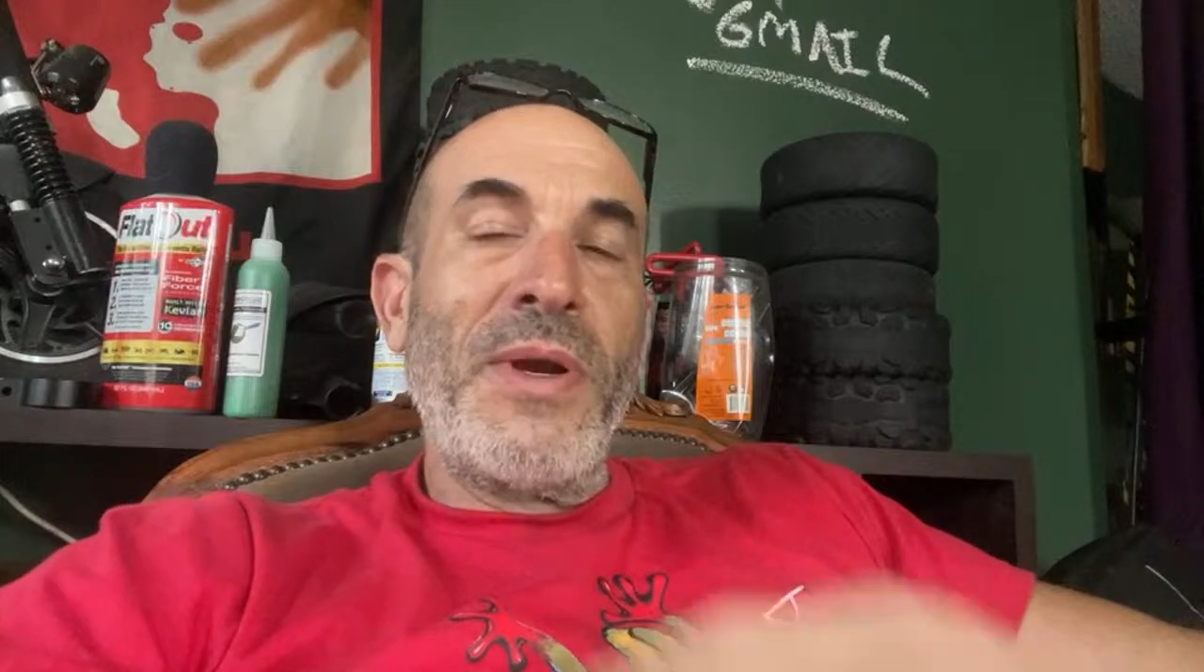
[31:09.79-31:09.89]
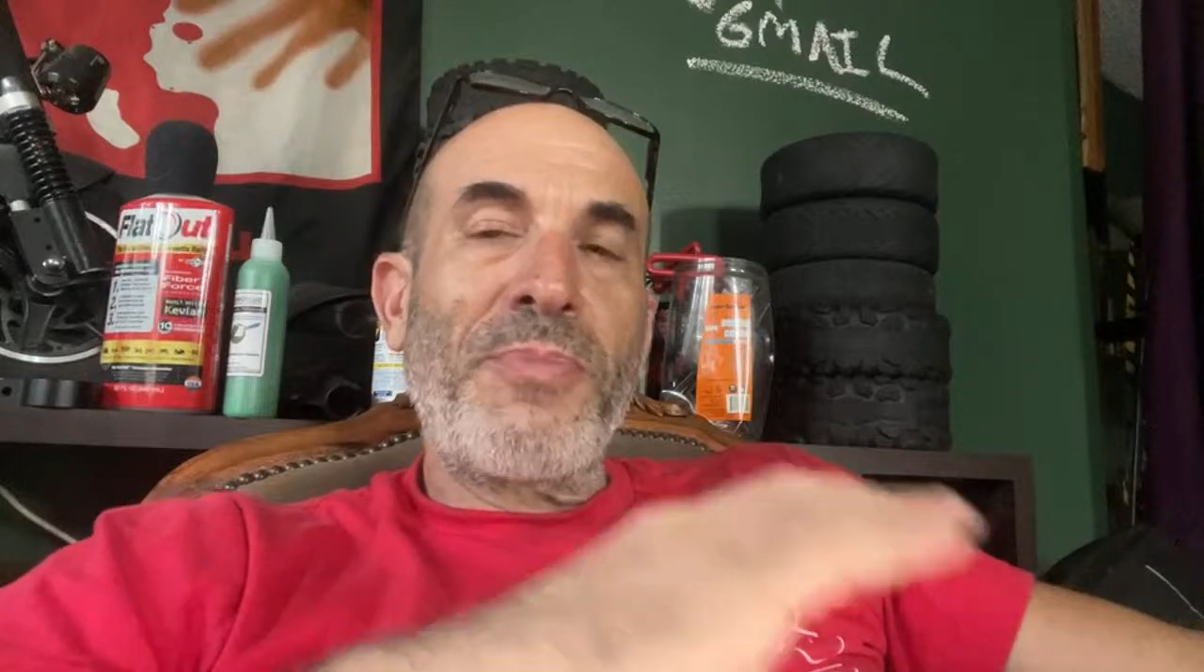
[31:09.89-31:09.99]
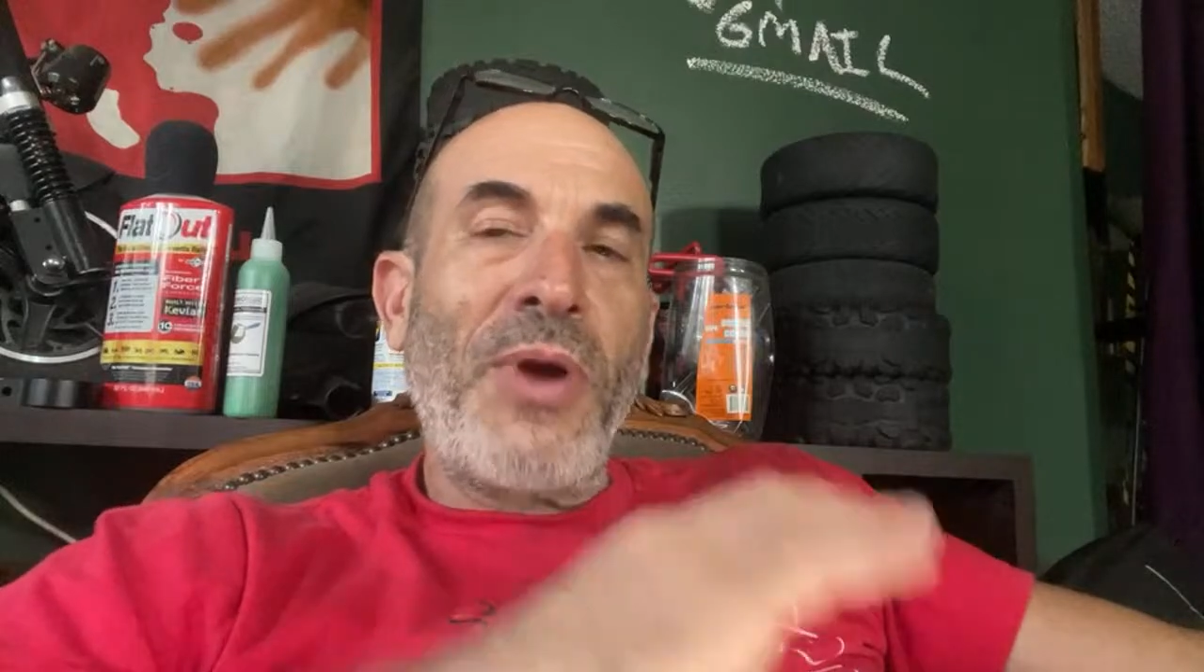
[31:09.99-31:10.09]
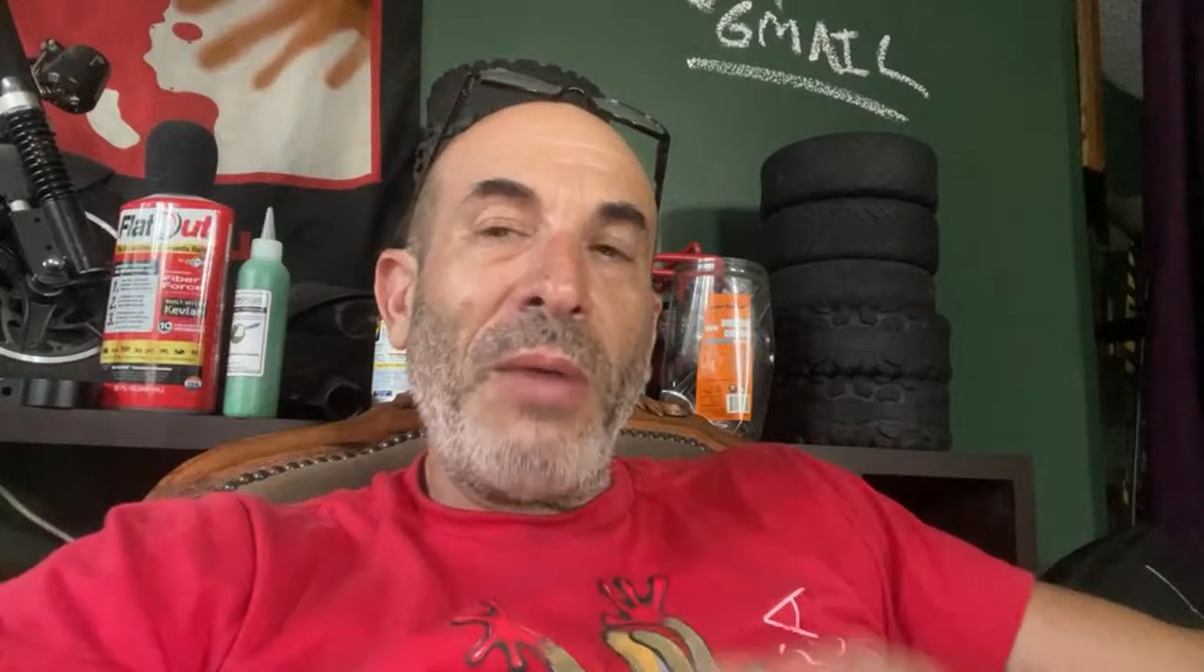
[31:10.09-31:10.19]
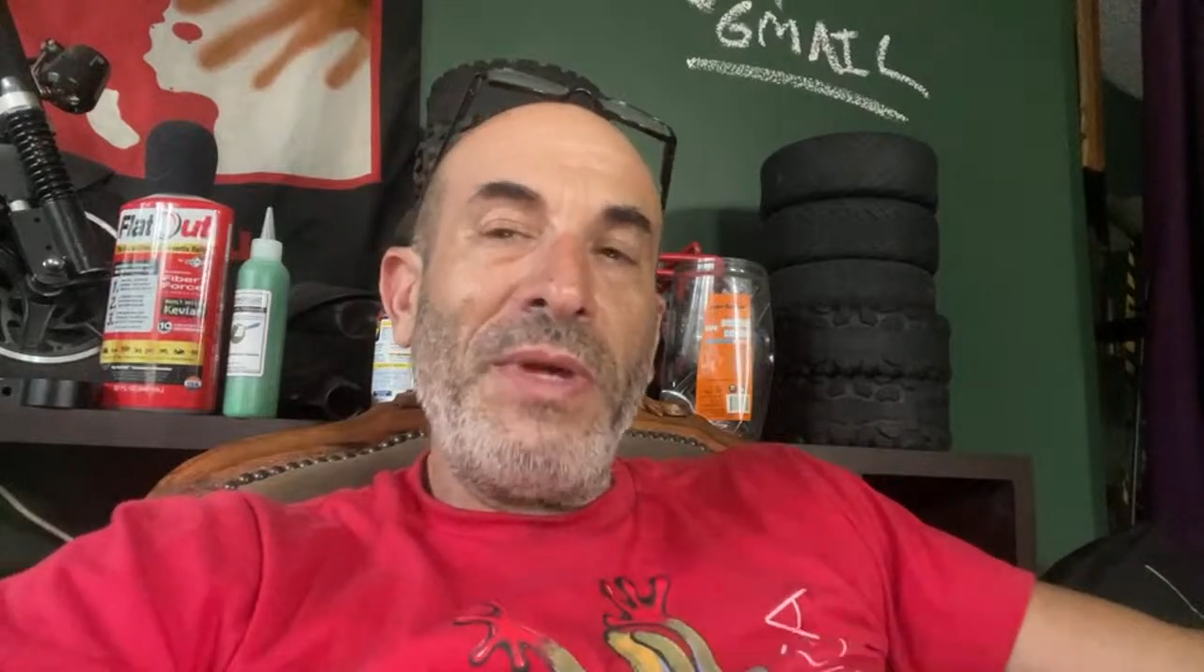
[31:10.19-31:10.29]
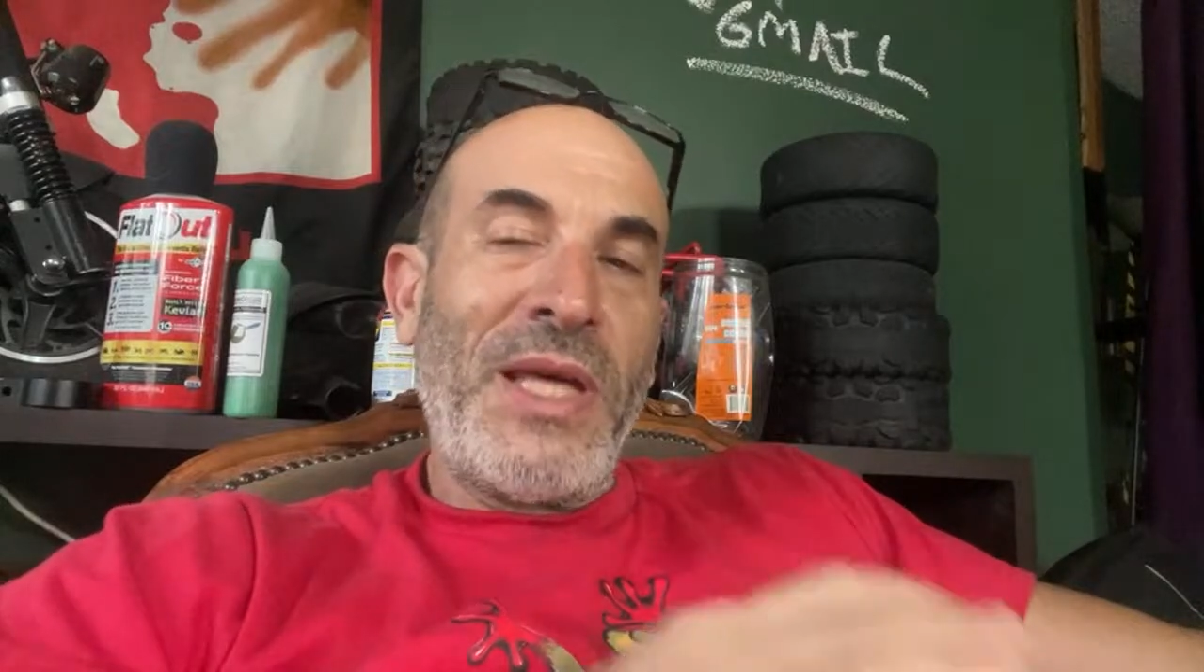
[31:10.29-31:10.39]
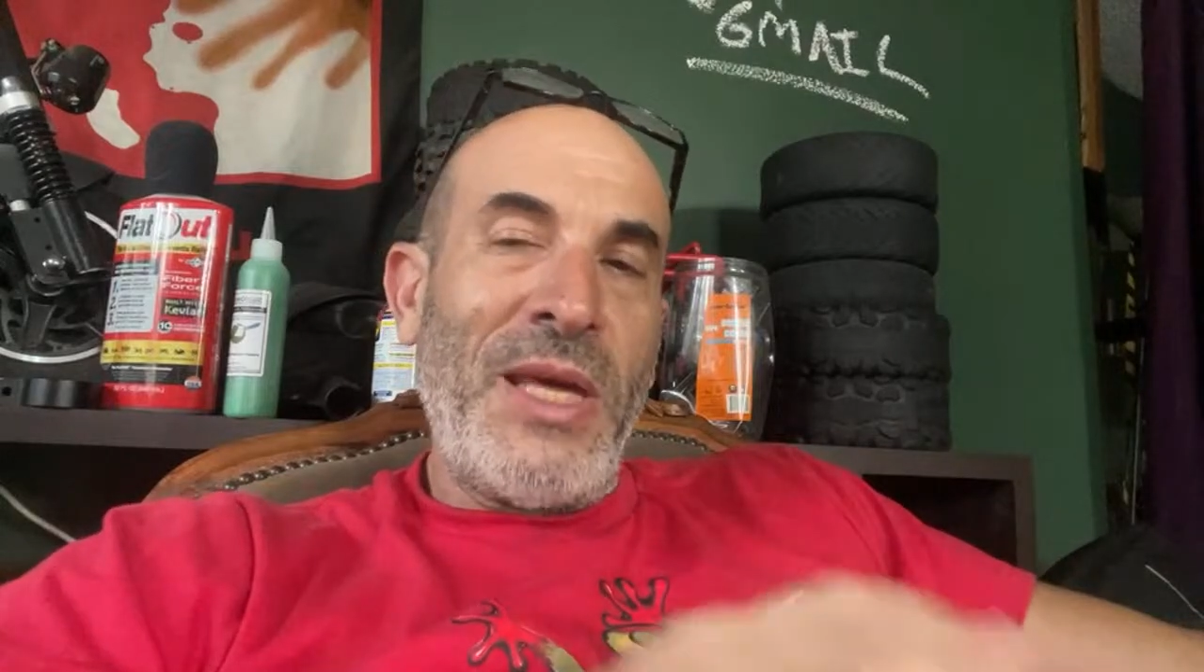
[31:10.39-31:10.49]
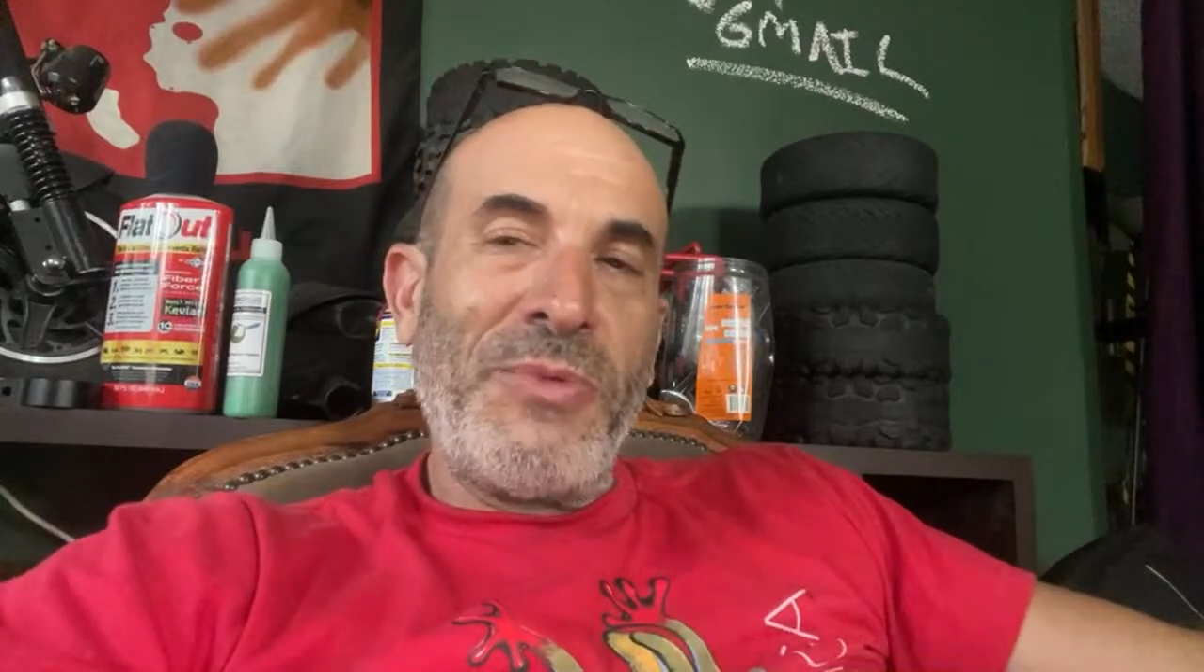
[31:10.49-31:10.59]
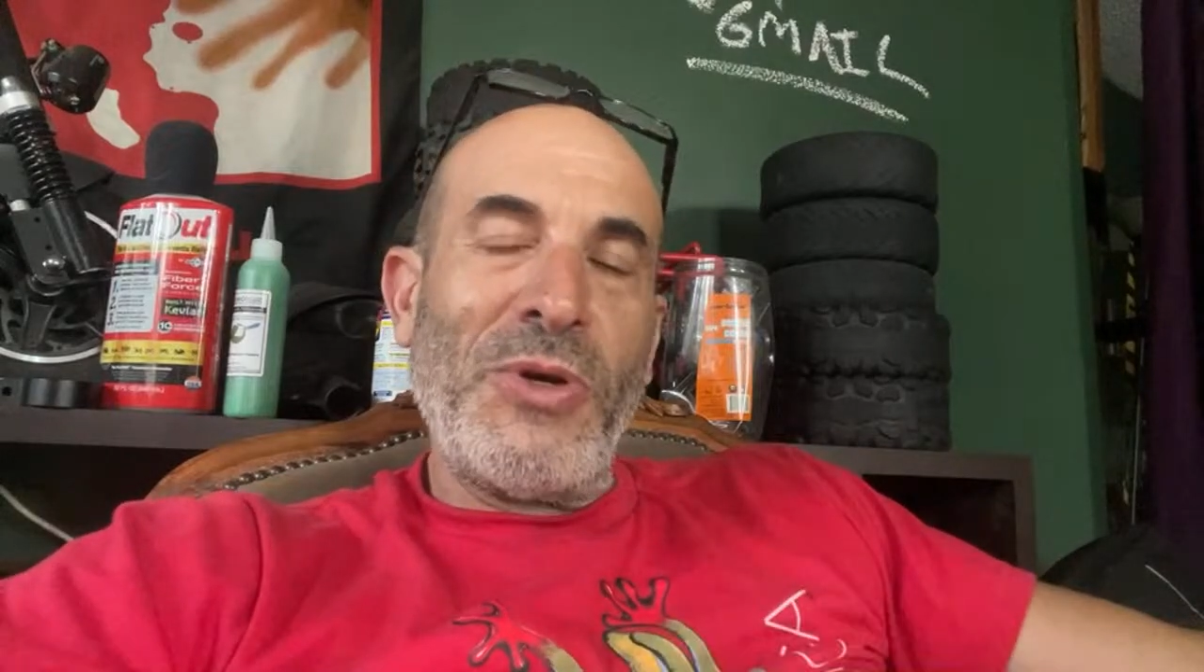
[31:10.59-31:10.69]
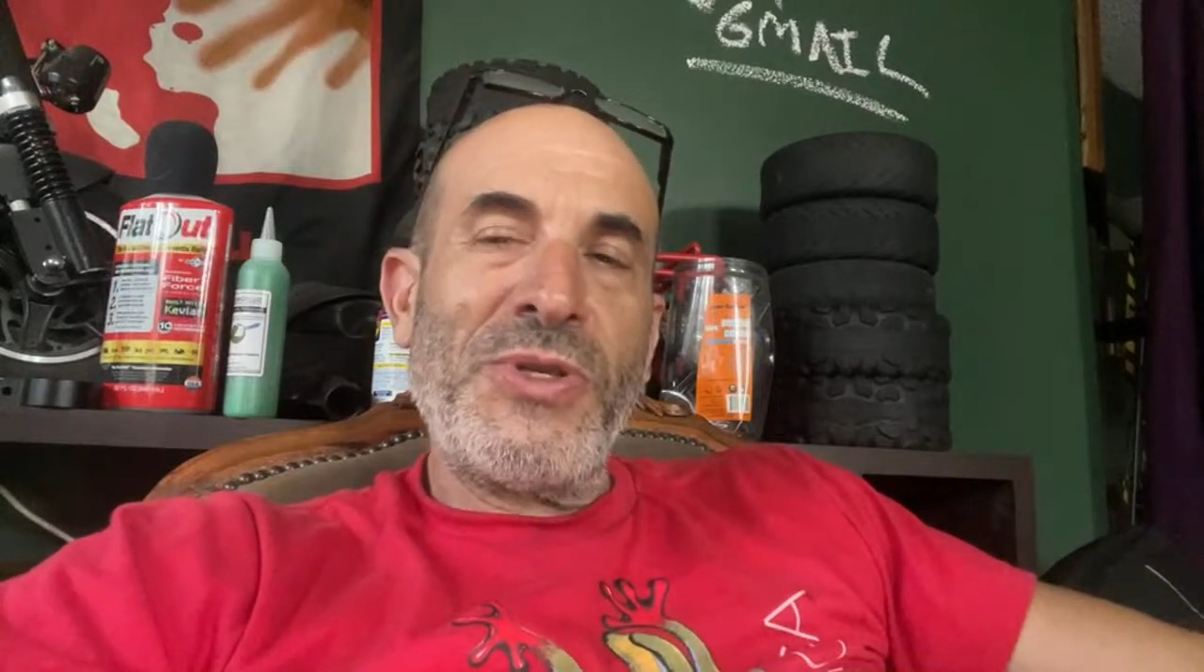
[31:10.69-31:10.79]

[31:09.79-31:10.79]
probably keep those